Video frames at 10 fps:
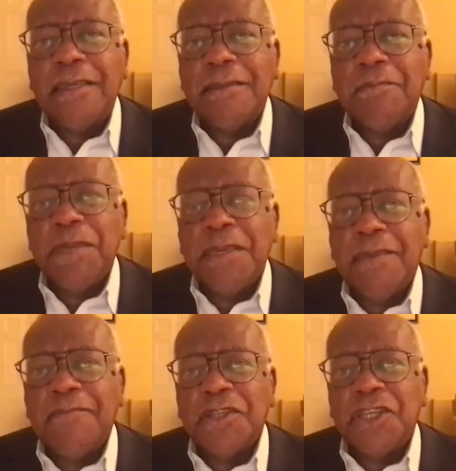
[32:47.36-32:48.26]
in being
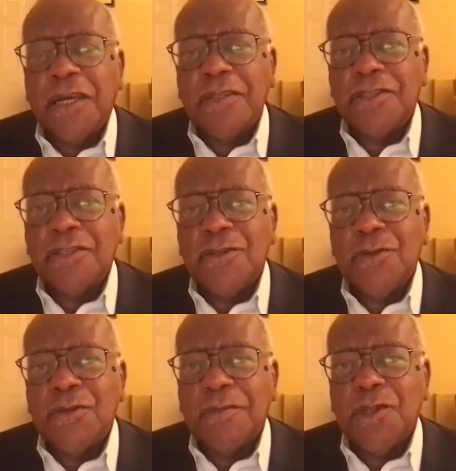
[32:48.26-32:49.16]
given the chance to
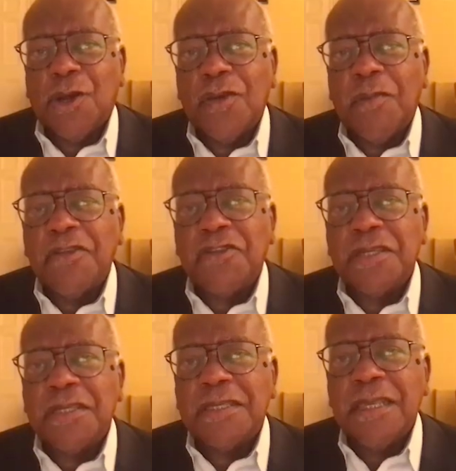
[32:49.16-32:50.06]
do some
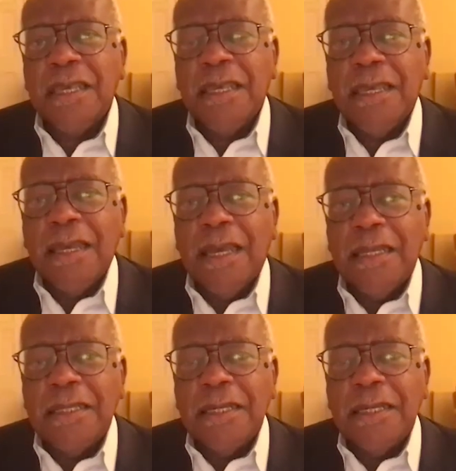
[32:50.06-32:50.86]
documentaries. And